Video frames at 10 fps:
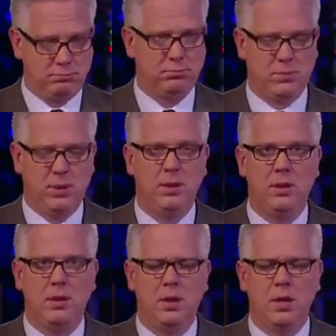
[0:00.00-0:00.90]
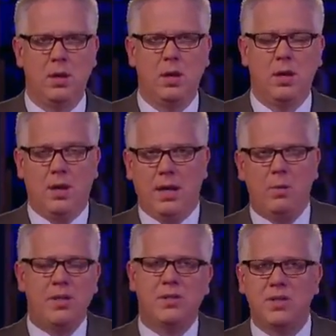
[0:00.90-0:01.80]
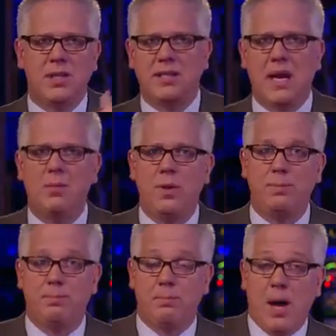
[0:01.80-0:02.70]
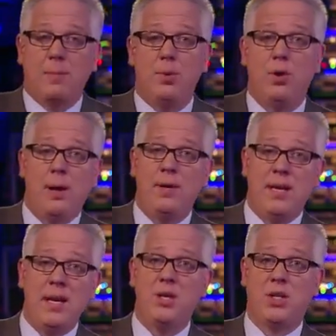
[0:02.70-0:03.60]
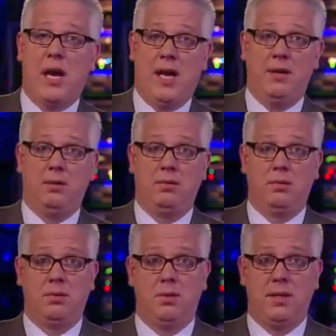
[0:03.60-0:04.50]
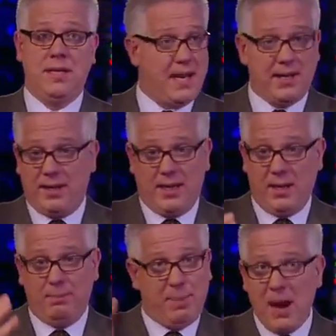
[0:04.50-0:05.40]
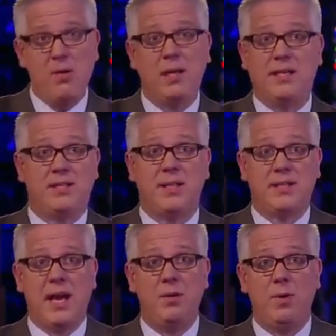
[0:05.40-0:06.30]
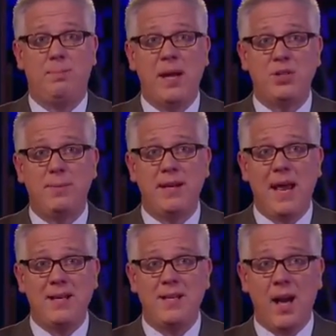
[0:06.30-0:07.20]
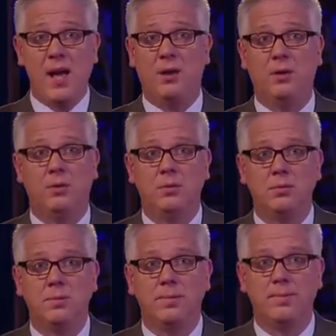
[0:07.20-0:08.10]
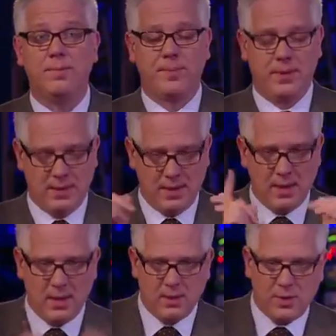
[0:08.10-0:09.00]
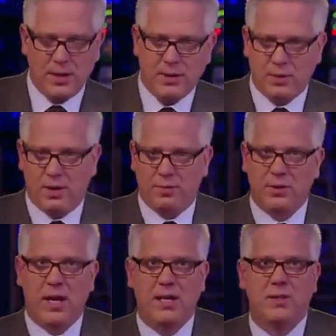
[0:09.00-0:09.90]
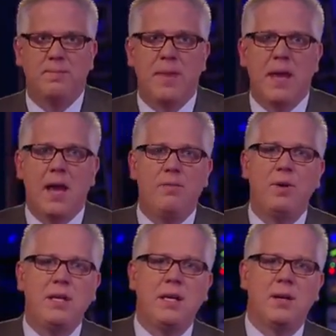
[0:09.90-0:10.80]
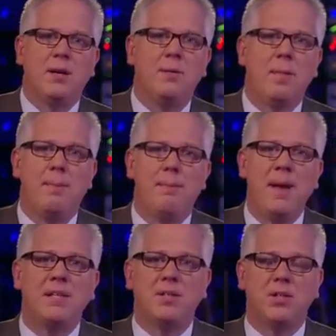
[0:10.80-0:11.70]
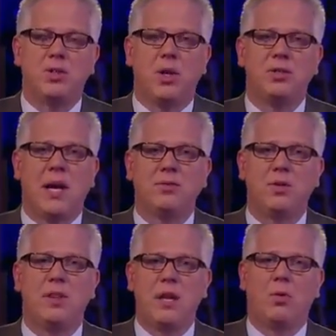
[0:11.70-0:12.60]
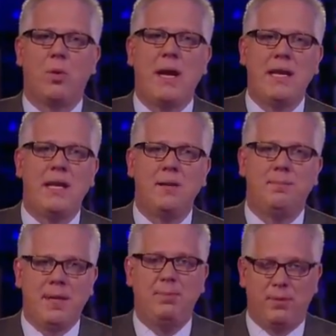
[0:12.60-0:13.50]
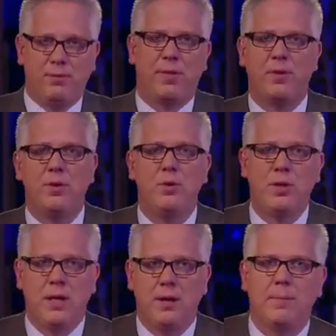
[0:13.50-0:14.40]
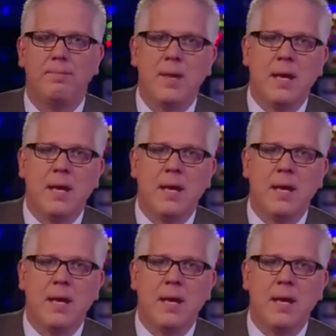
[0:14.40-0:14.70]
All right. He wants to sit down with Mahmoud Ahmadinejad. Yet, he'll barely sit down with Benjamin Netanyahu. Try this one on for size. Every year, a message goes out to the Iranian people for the new year.